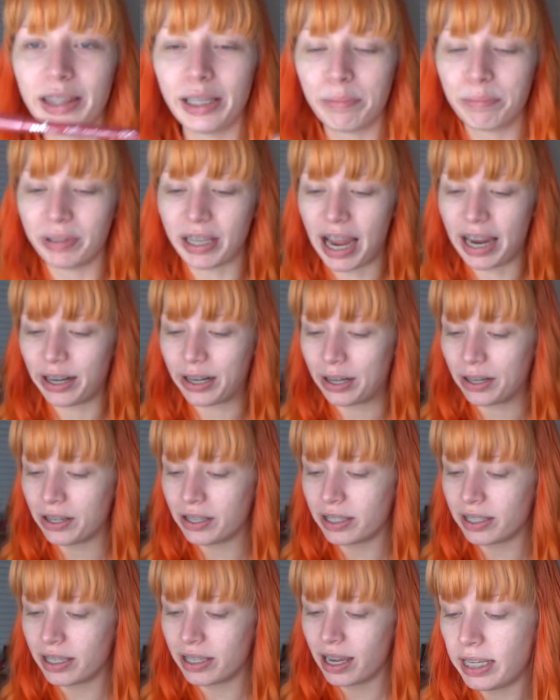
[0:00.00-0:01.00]
lip
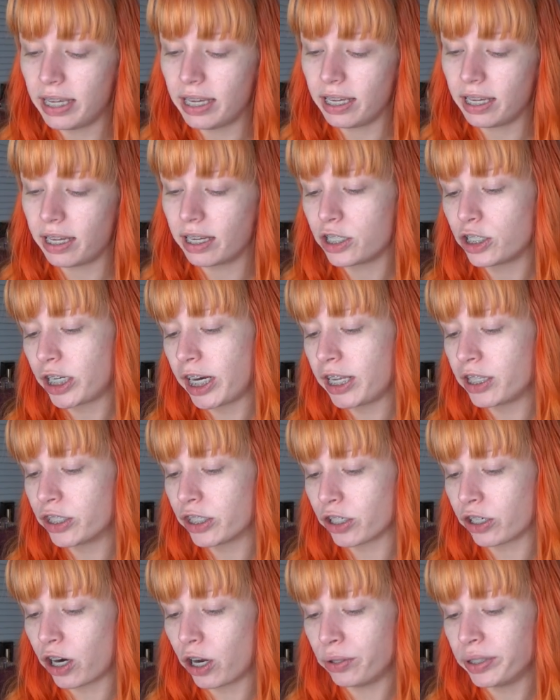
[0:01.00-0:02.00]
liners. The
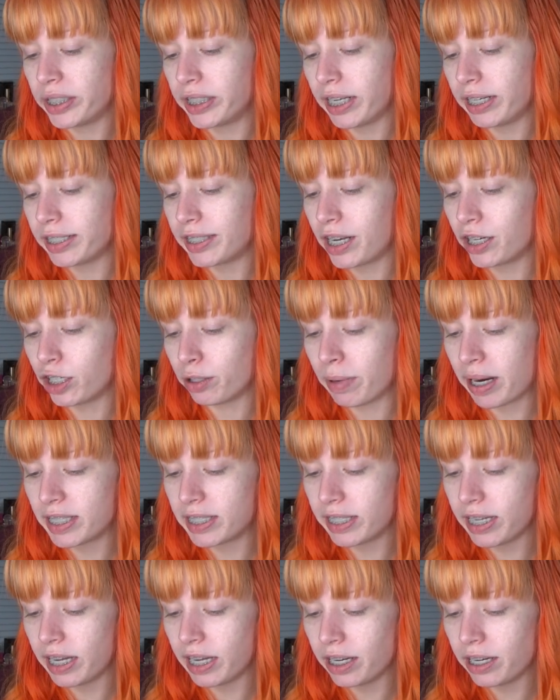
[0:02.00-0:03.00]
shades are 06 Under My
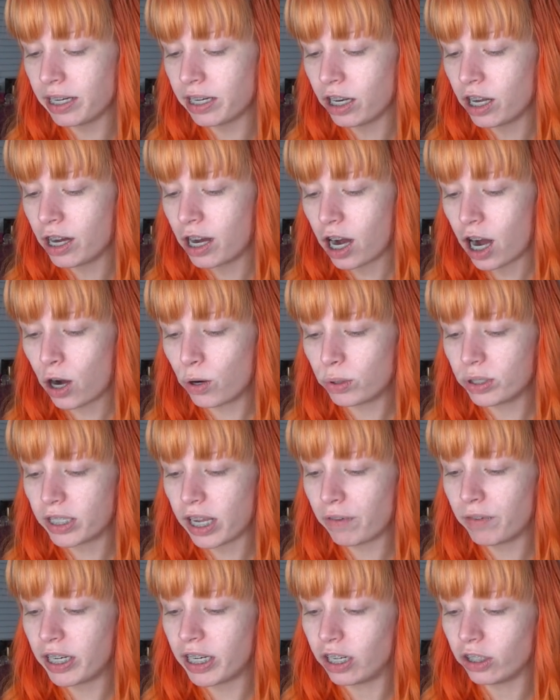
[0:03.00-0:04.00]
Skin,
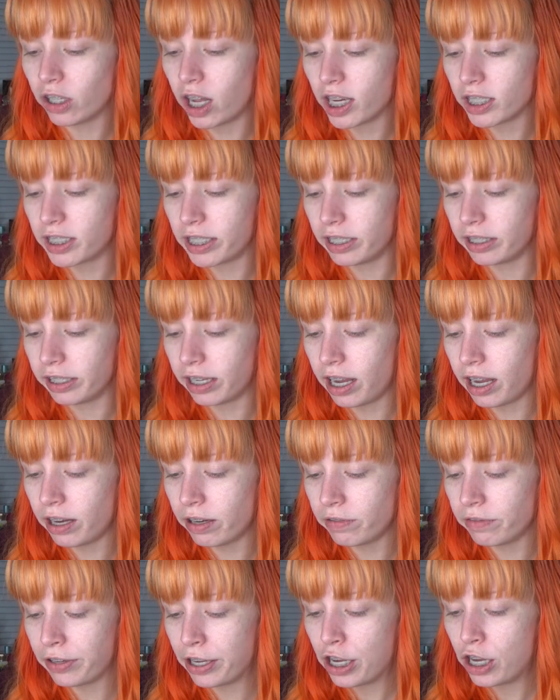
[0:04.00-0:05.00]
07 Lost in
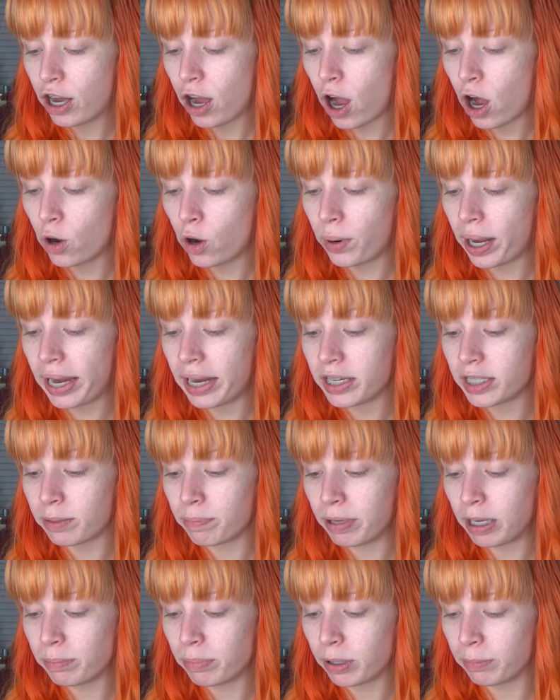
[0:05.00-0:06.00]
Love,
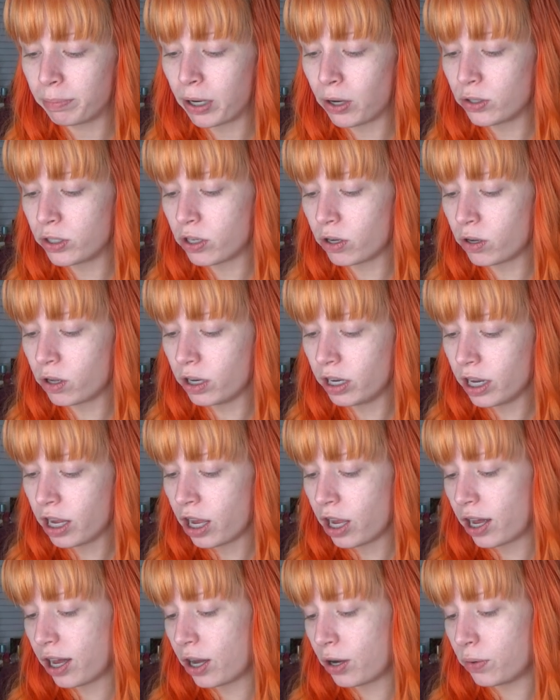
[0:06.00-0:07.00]
08 Big Proposal,
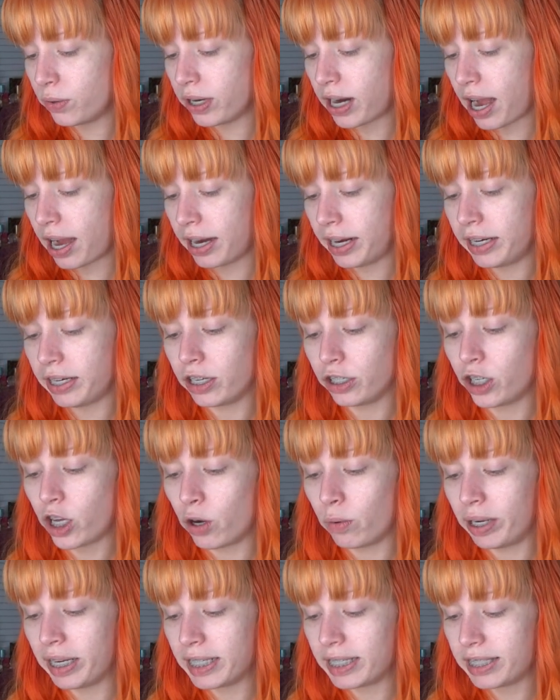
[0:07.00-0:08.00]
09
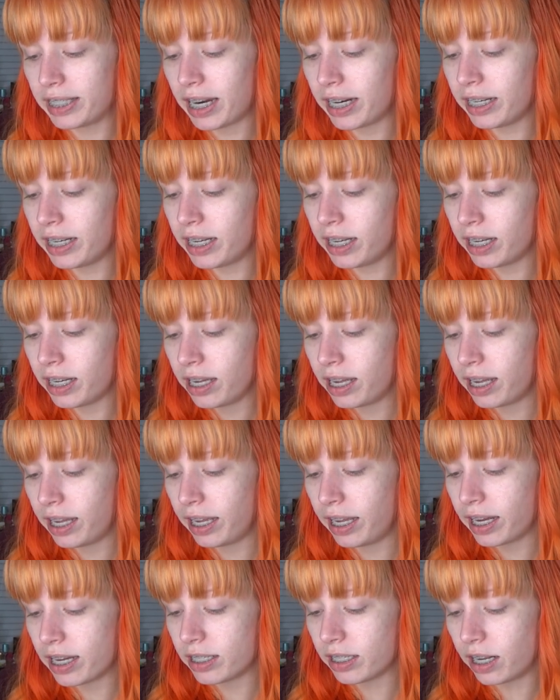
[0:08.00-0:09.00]
Going Steady,
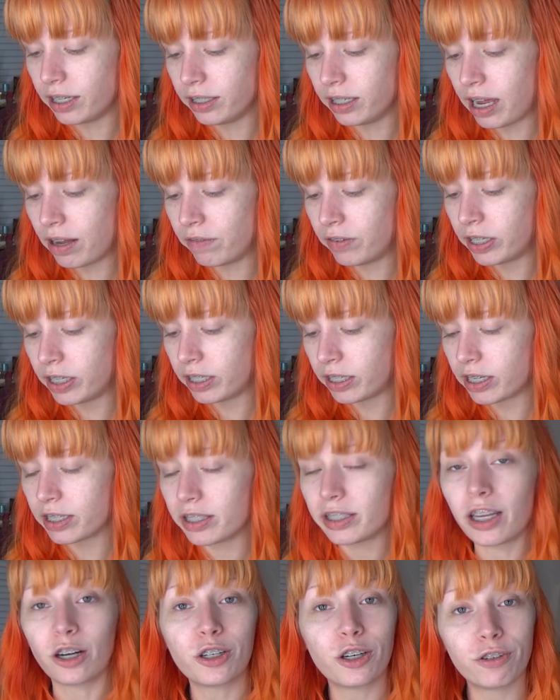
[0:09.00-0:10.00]
and 11
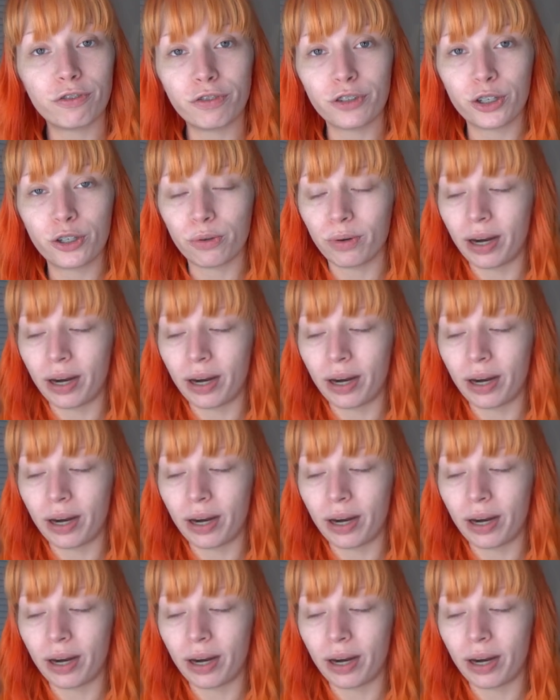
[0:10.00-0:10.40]
Sucker for